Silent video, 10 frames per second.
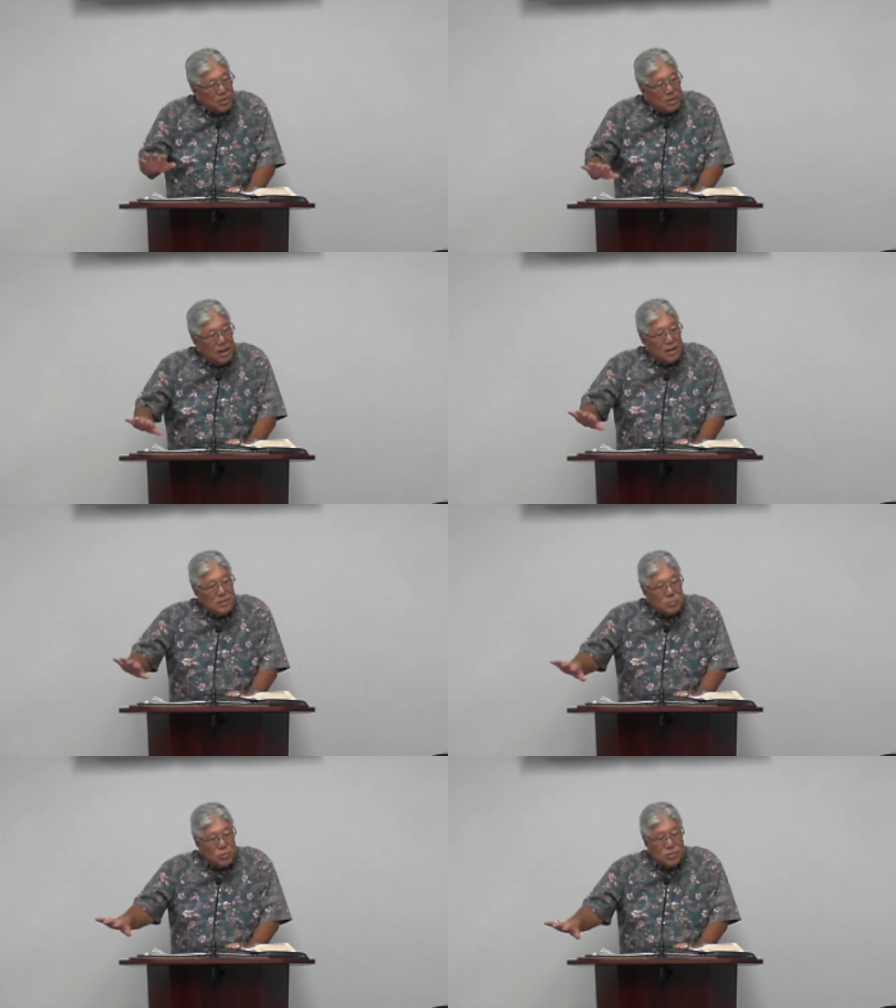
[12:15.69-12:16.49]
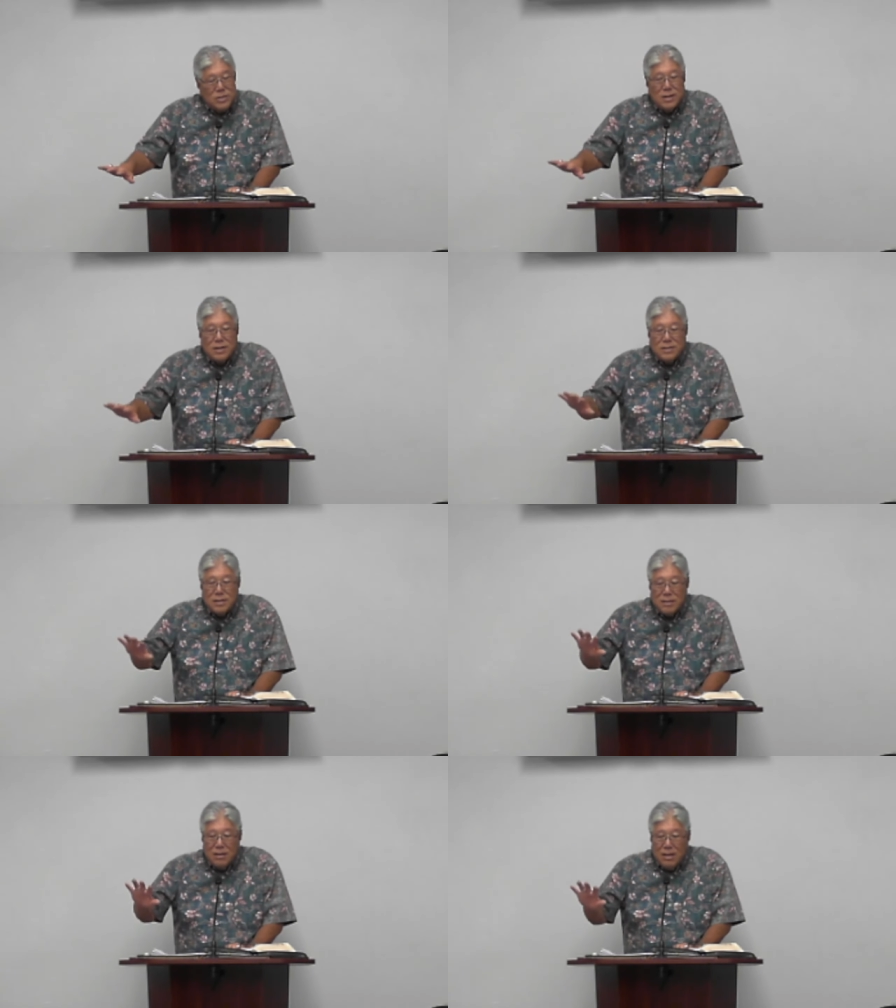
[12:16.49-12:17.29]
But God is pushing us
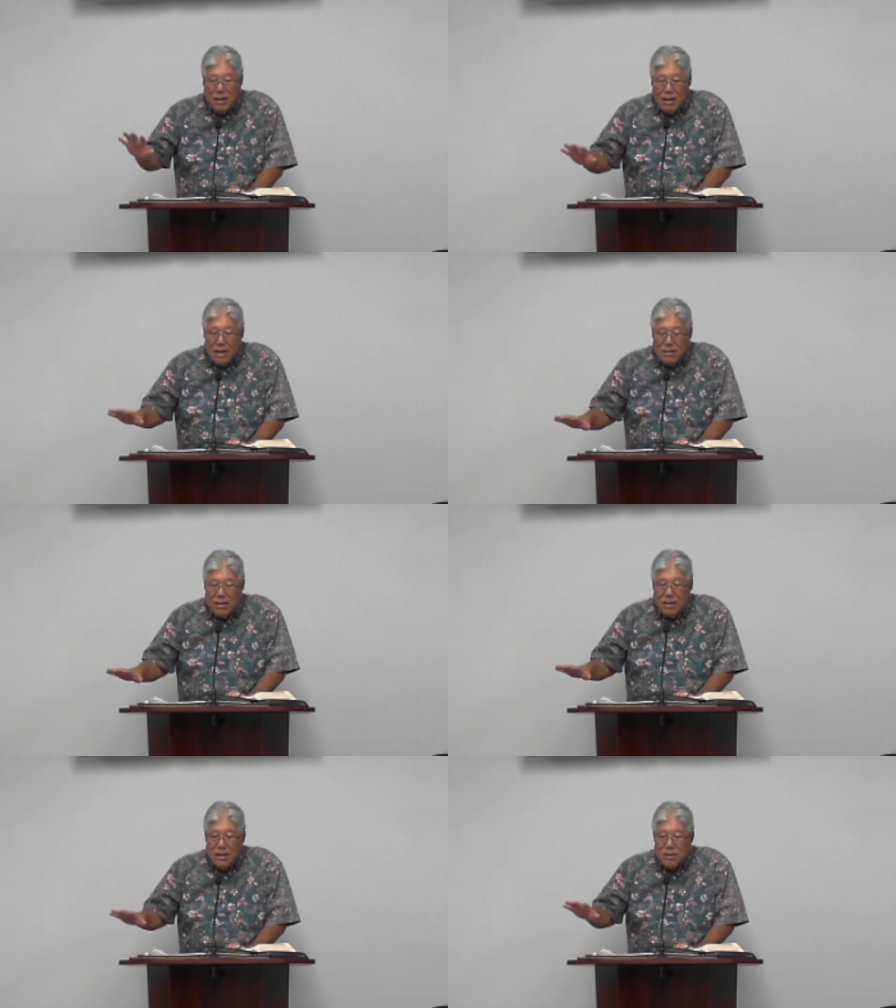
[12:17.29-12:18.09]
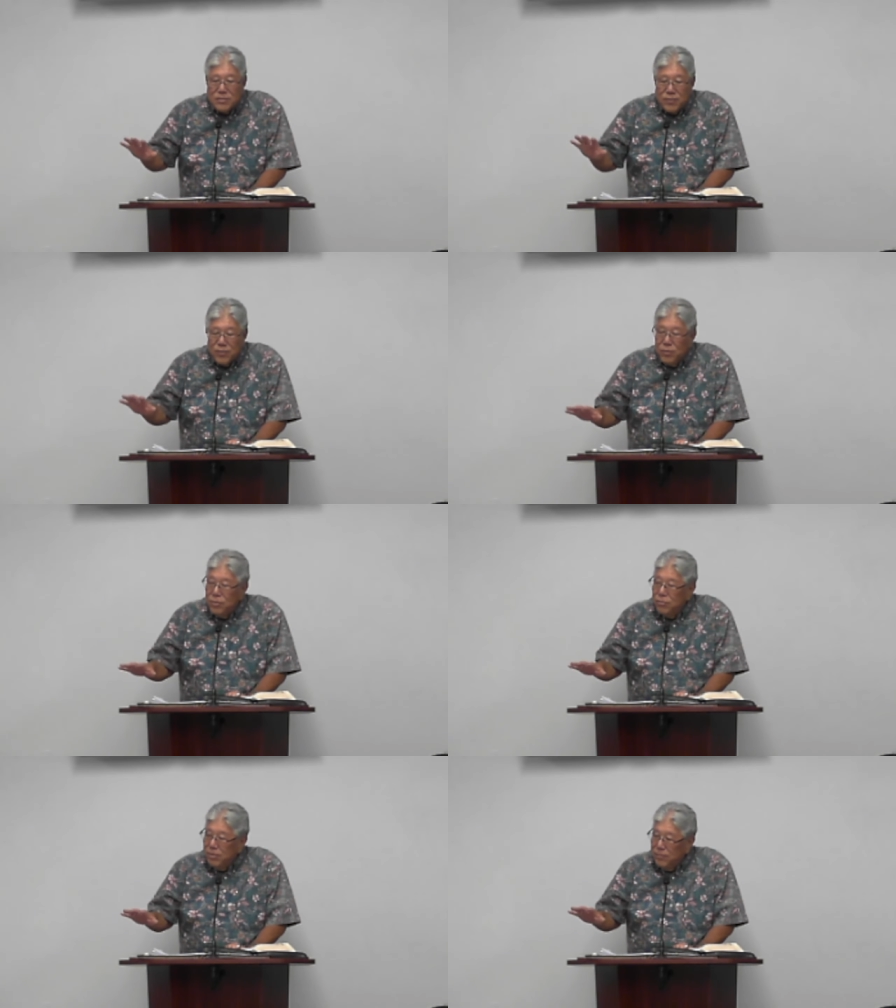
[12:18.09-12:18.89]
and and taking us
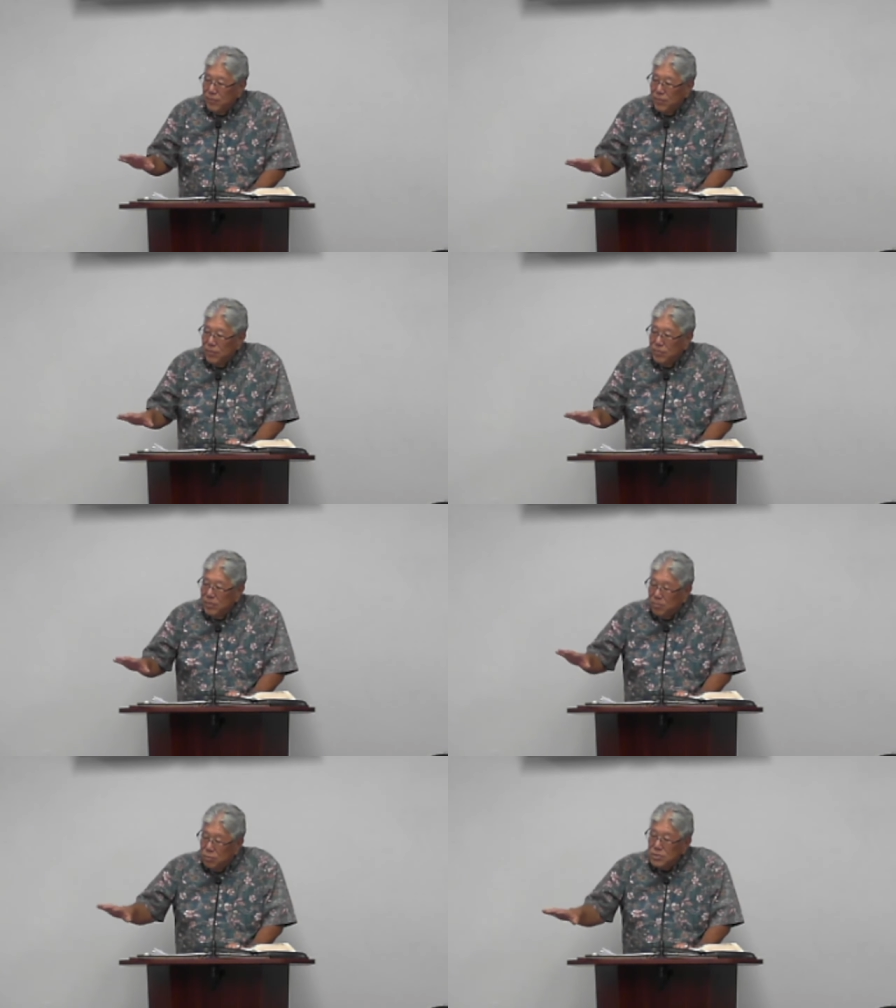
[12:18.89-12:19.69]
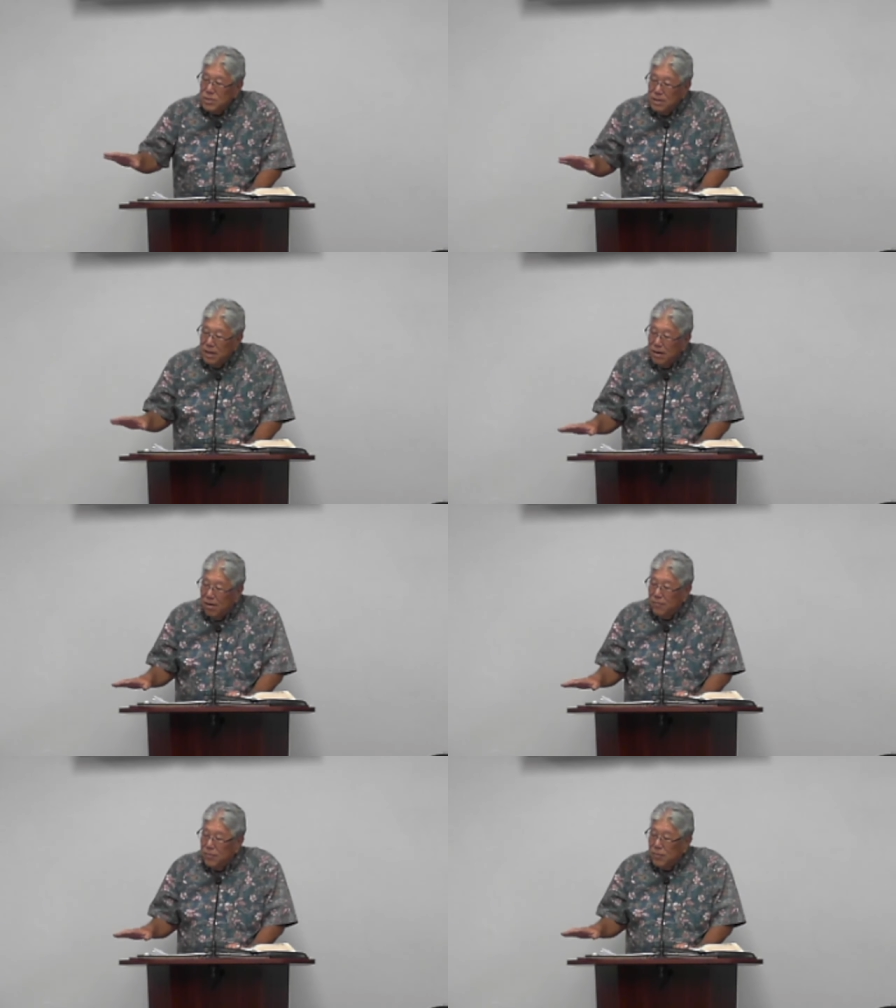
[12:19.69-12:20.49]
further and further and pushing that
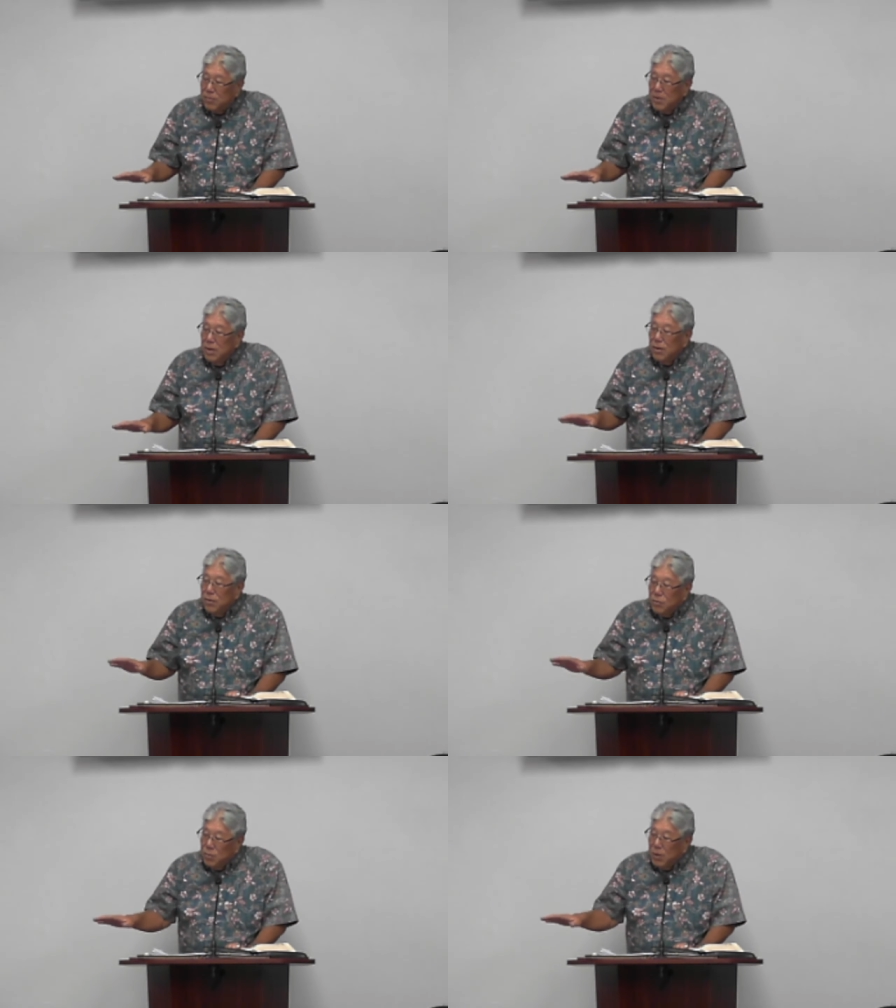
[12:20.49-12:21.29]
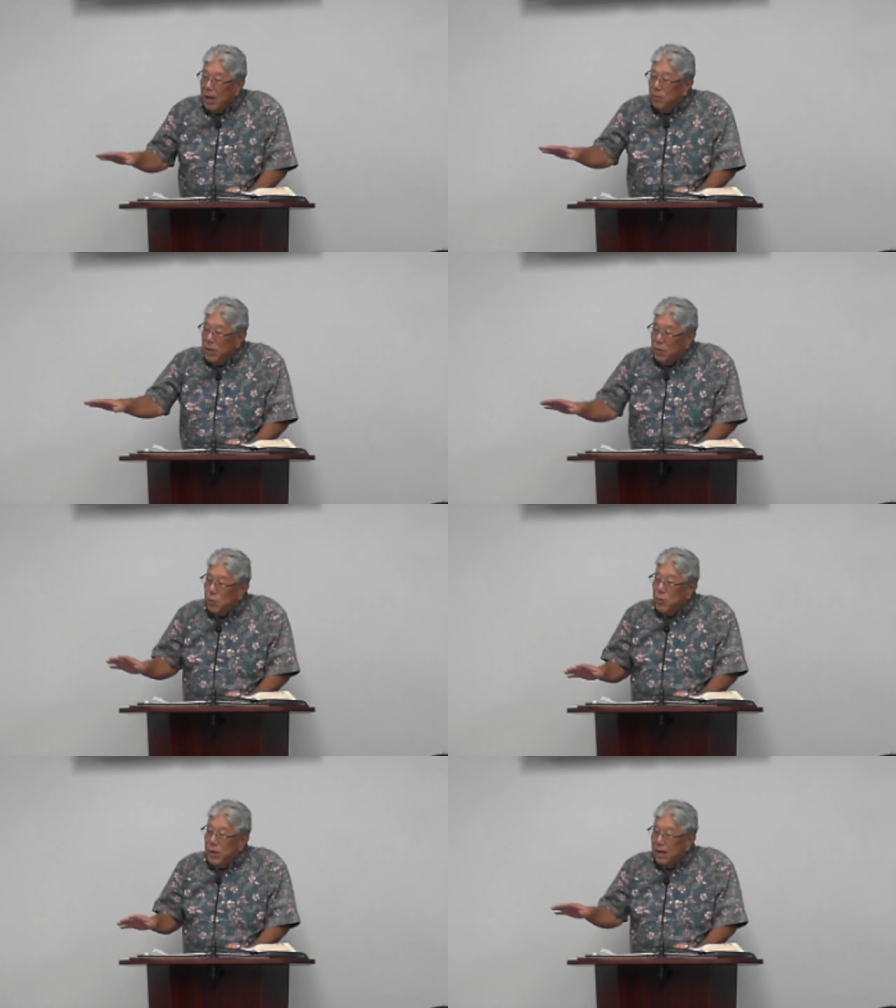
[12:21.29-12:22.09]
envelope to where hey, we,
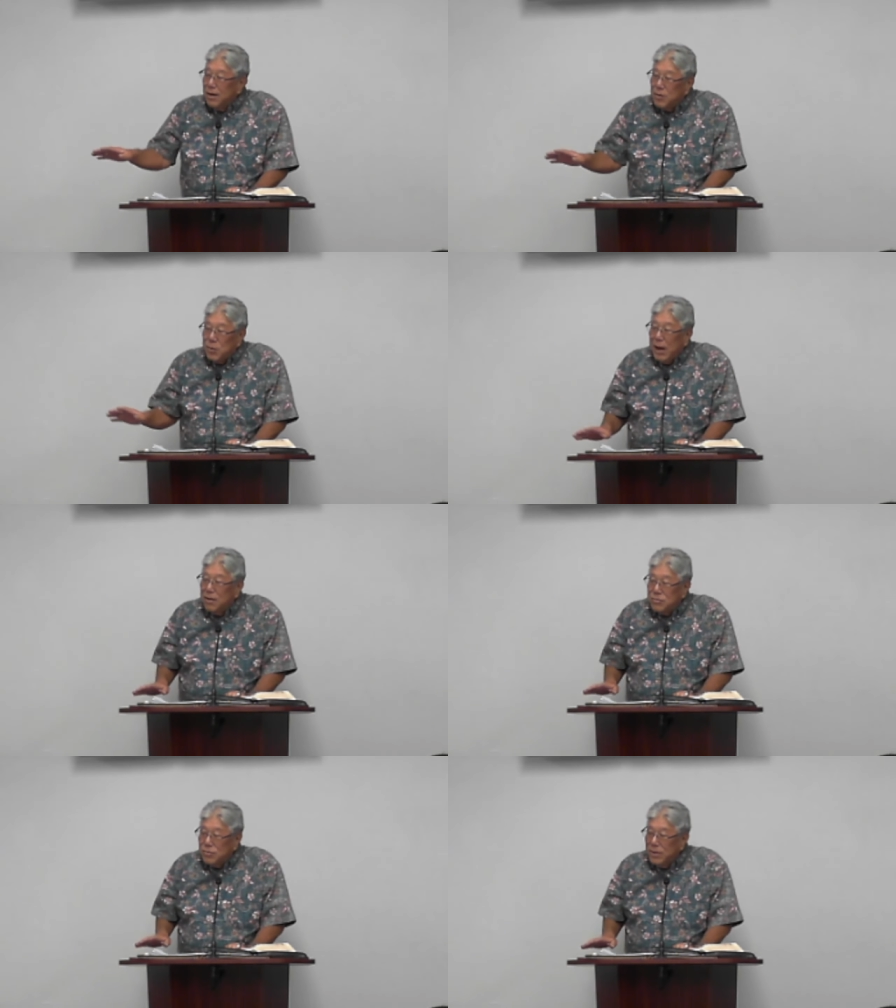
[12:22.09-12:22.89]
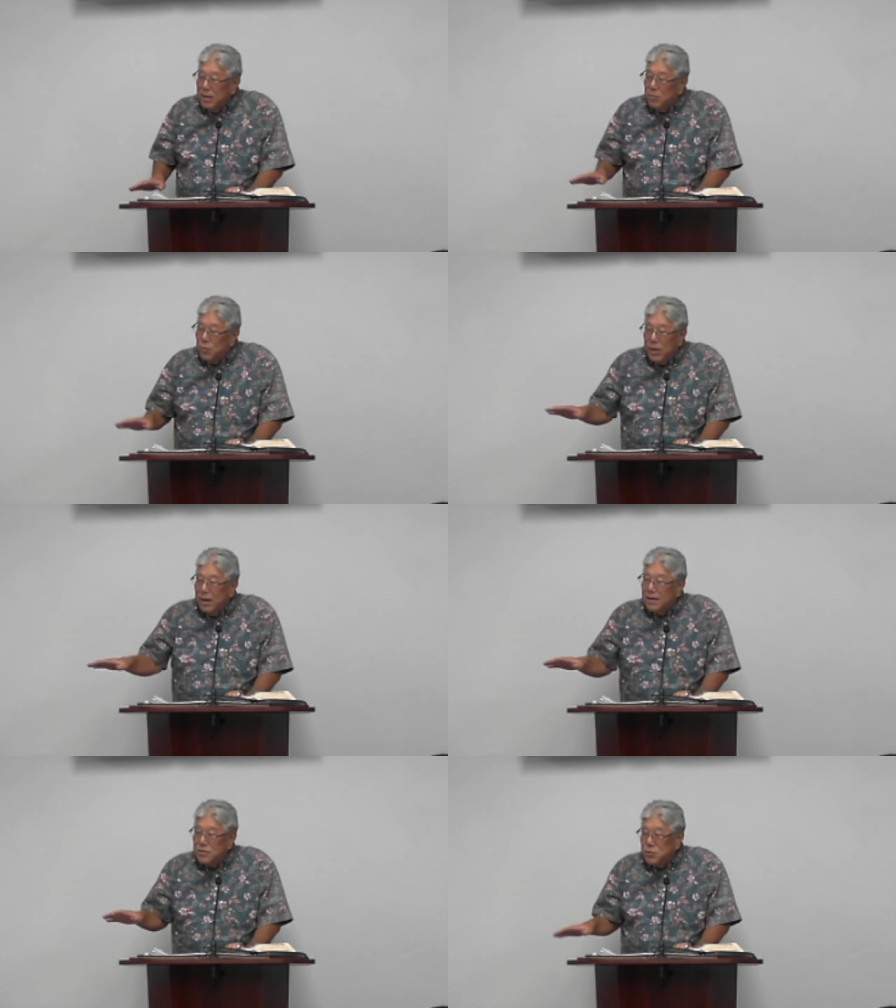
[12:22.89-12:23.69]
we got to cry out to him. We
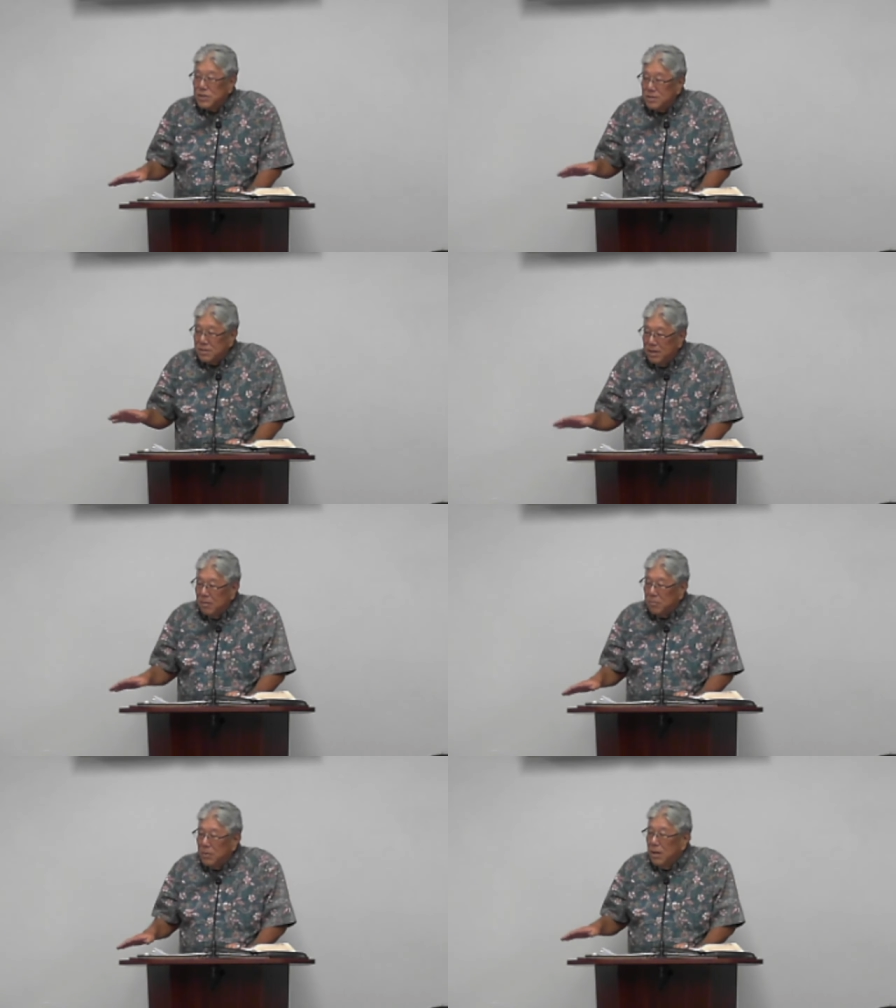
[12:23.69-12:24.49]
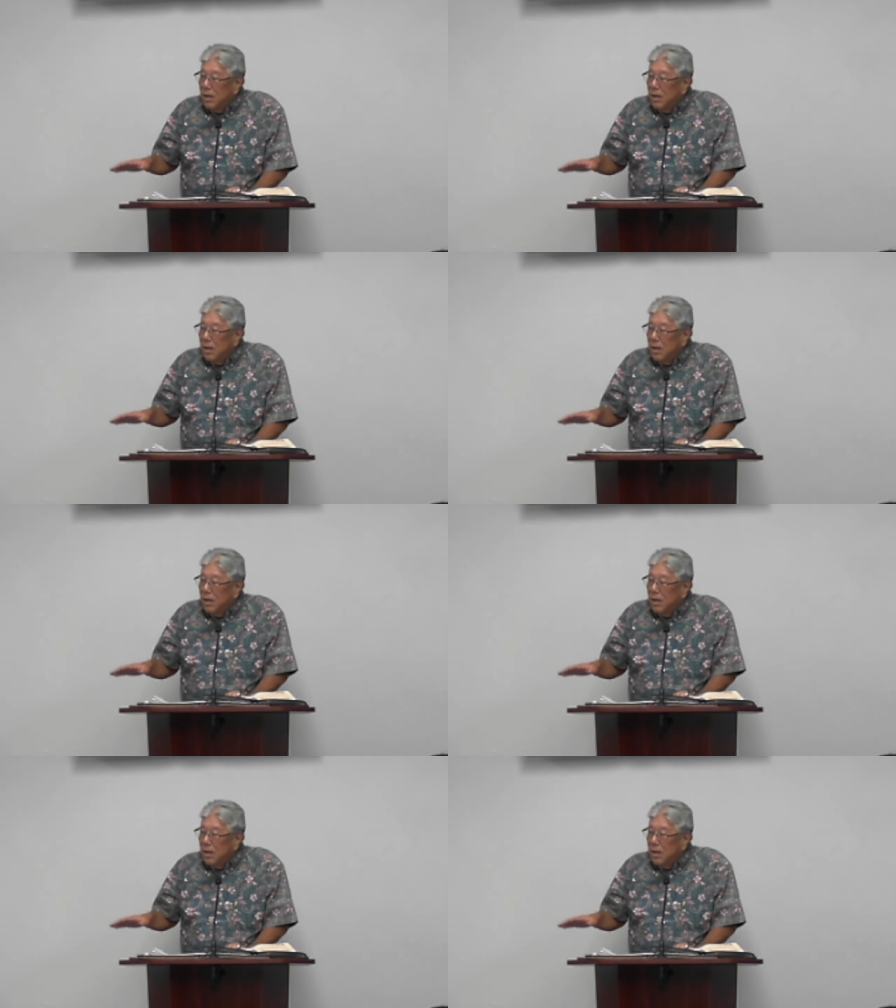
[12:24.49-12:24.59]
got to trust him.